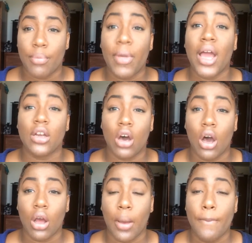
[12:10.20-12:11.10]
my
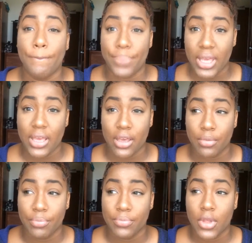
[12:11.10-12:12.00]
dog, bit
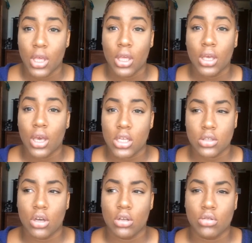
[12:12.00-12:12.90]
him. Cause
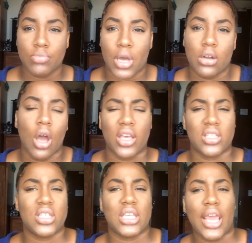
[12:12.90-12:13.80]
my dog
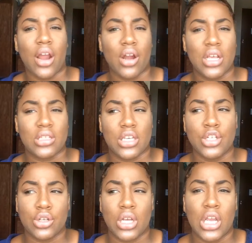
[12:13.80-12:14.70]
is scared, he's
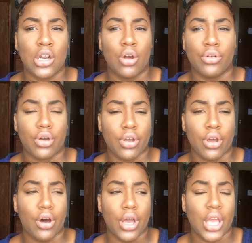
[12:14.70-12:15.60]
injured, he don't know
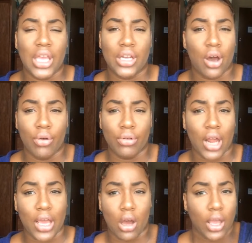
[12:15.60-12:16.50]
y'all, and he don't
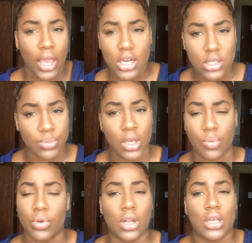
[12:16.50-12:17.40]
like Caucasian
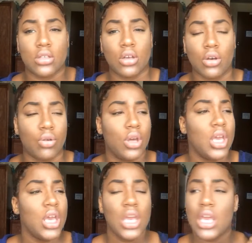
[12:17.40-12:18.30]
people. Like, so
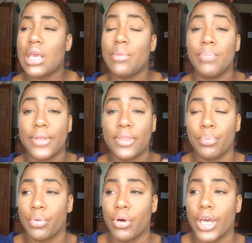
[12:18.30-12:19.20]
he bit the
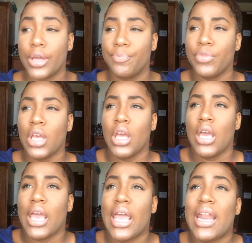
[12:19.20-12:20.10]
boy.
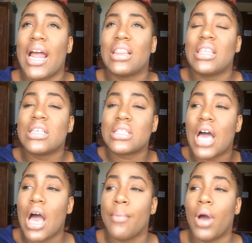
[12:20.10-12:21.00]
And at this
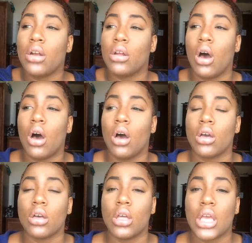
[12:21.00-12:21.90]
time, my
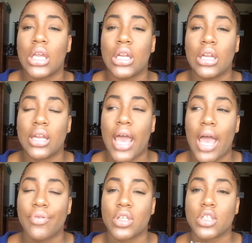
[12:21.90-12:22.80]
dog, he didn't
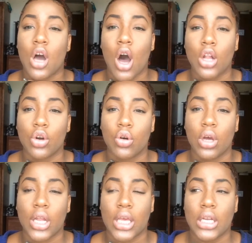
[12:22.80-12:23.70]
have his collar on,
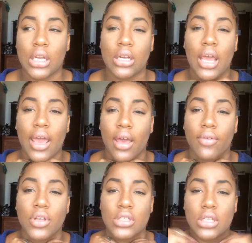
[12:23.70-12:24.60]
like he didn't have
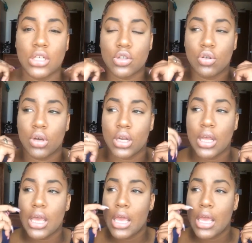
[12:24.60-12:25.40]
his leash on.